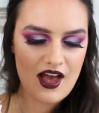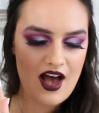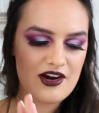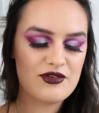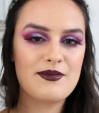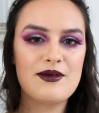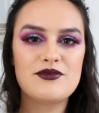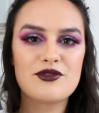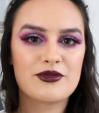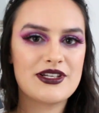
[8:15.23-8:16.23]
I
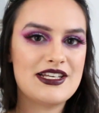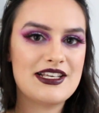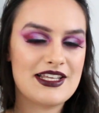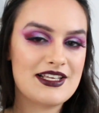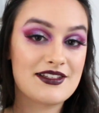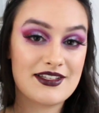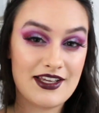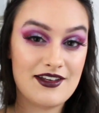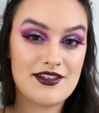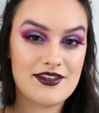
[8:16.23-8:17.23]
remember reading this
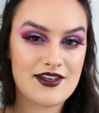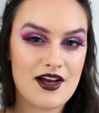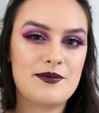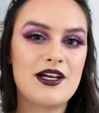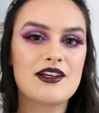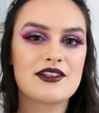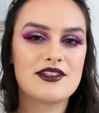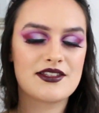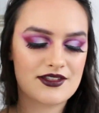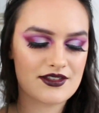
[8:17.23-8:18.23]
in a
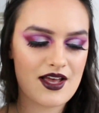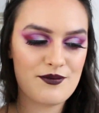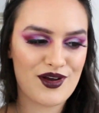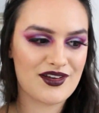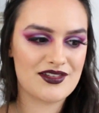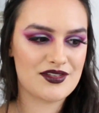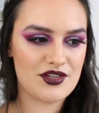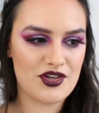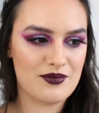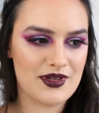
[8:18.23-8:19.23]
Starbucks amongst
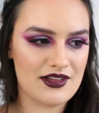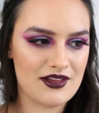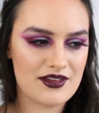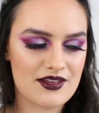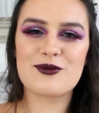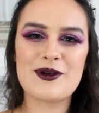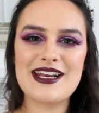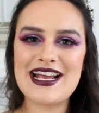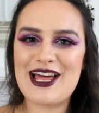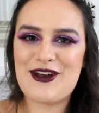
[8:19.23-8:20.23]
humans.
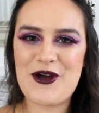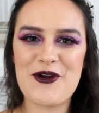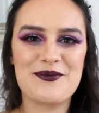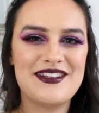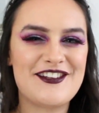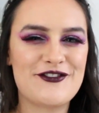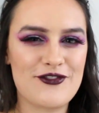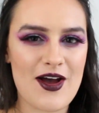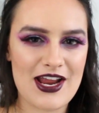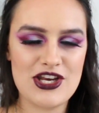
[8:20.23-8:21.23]
Reading at home is
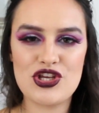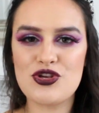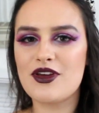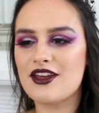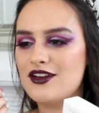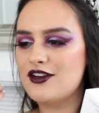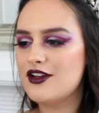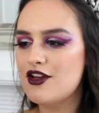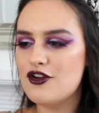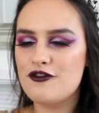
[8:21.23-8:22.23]
fine. You can
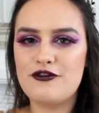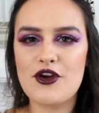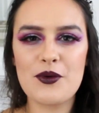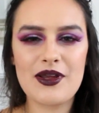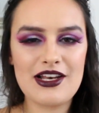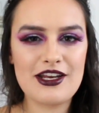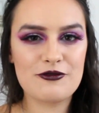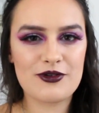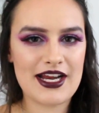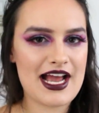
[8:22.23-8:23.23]
vocally
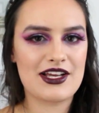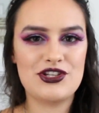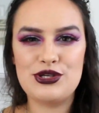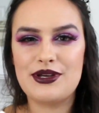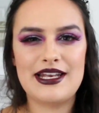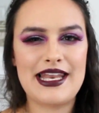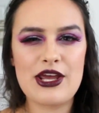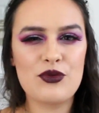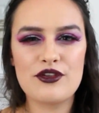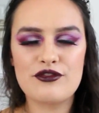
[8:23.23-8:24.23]
react, you can
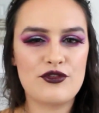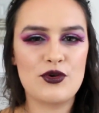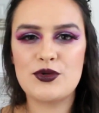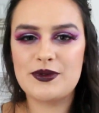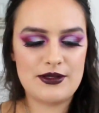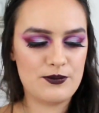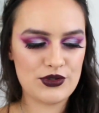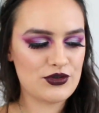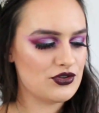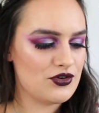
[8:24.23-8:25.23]
lay on the floor with the
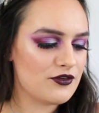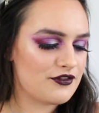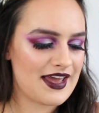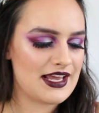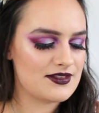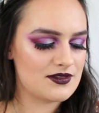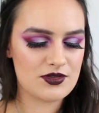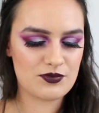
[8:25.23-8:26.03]
book on your face to